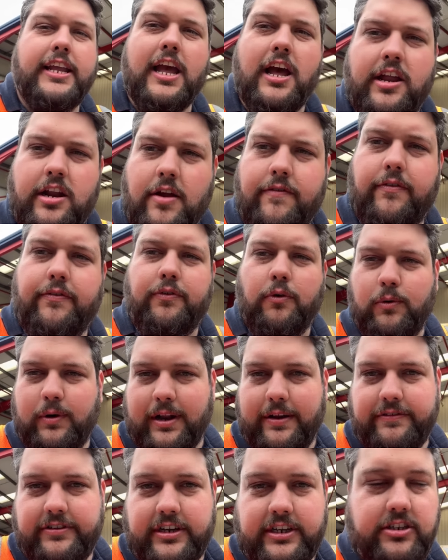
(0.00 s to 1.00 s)
yeah, another
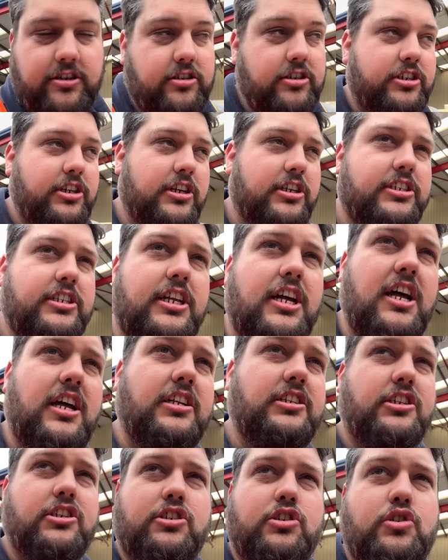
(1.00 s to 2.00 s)
forklift is
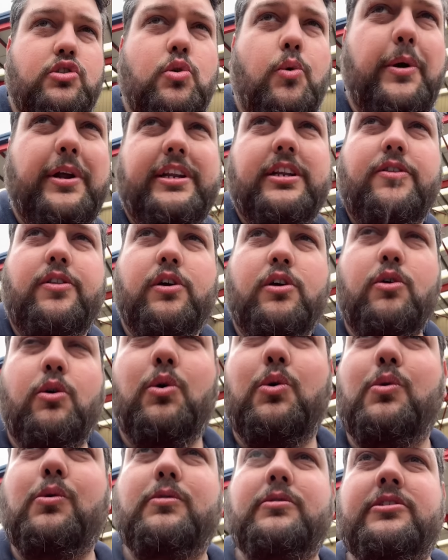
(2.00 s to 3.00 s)
just joined the
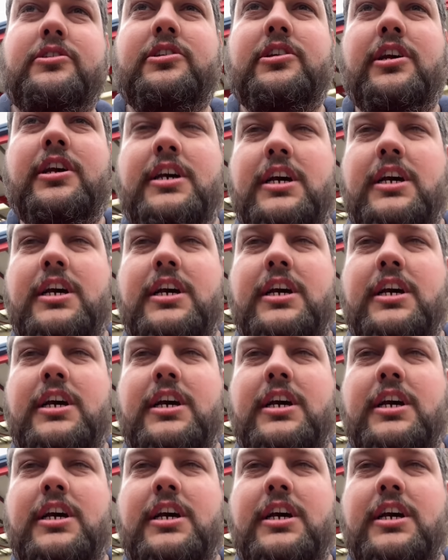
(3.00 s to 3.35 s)
cause.